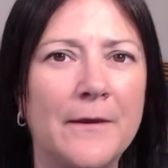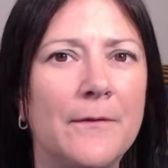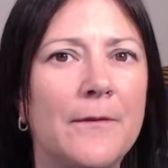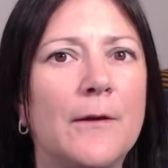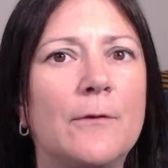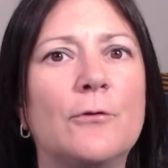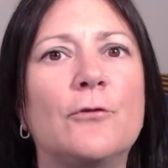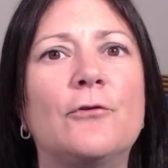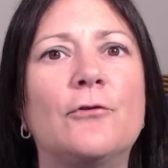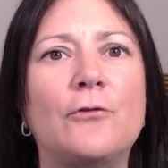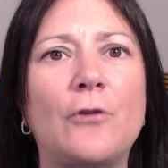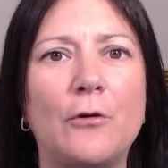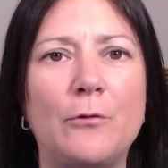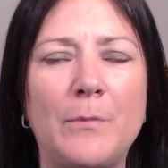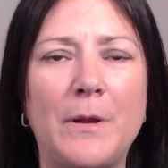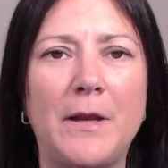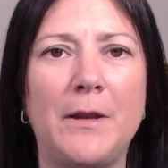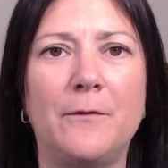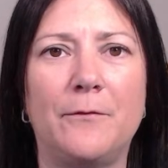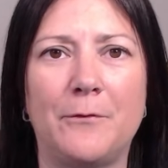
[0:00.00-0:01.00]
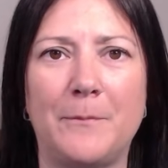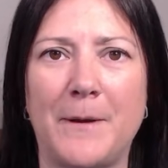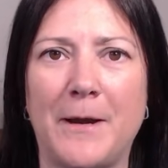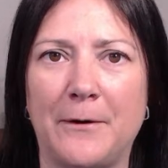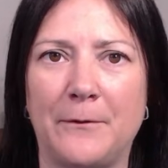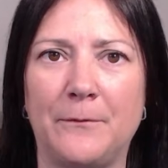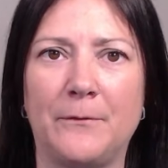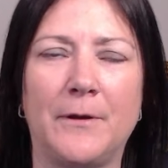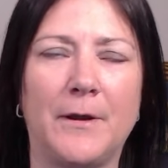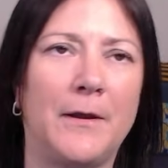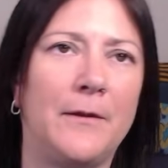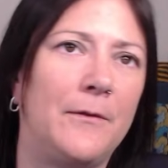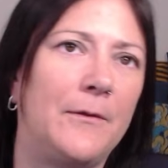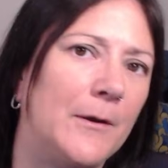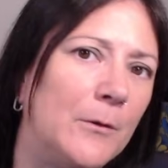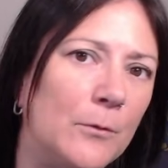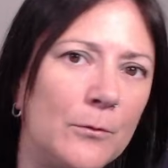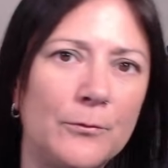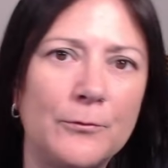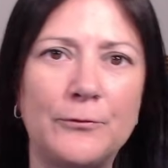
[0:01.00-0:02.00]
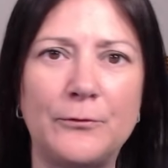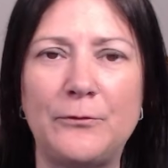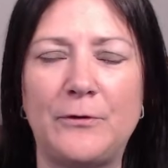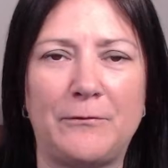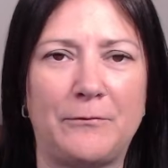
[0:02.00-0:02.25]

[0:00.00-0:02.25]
There are so many of them out there, they all do